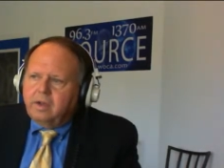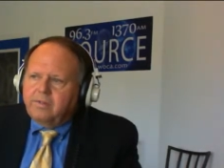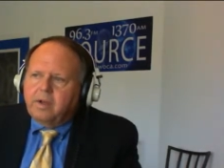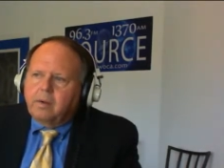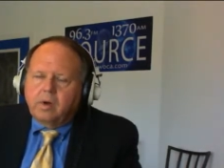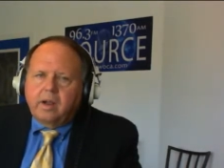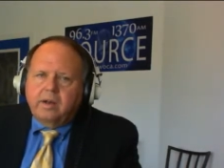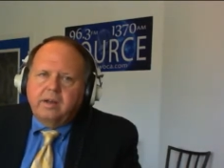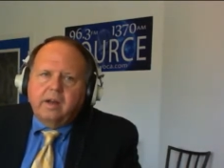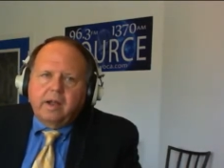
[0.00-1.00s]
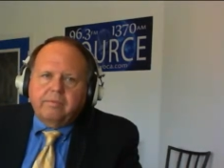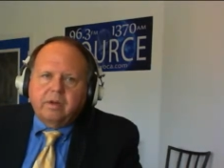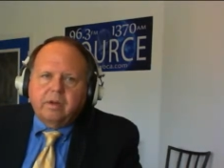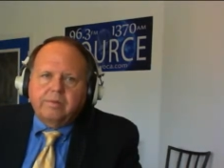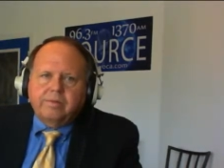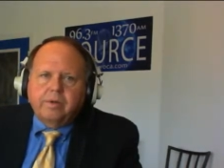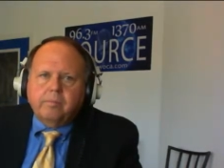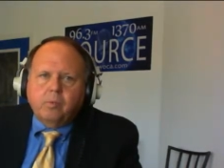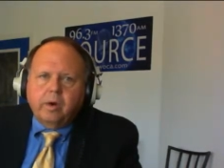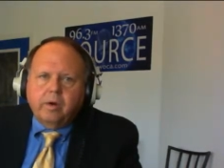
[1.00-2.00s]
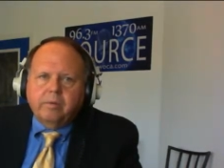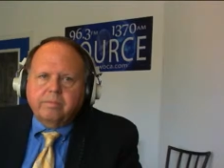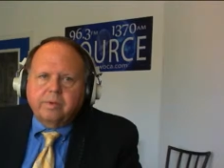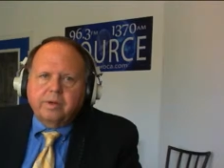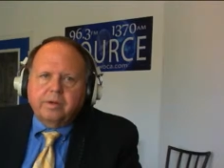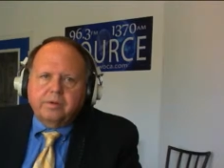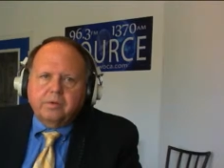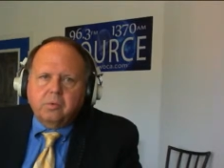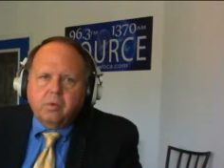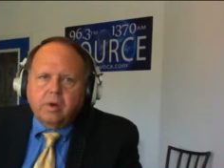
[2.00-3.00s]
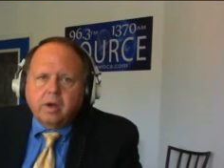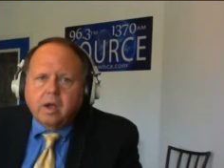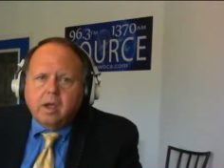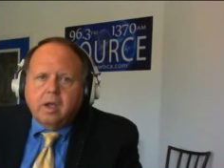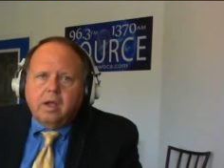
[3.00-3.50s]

except when I did have to go somewhere uh, to work,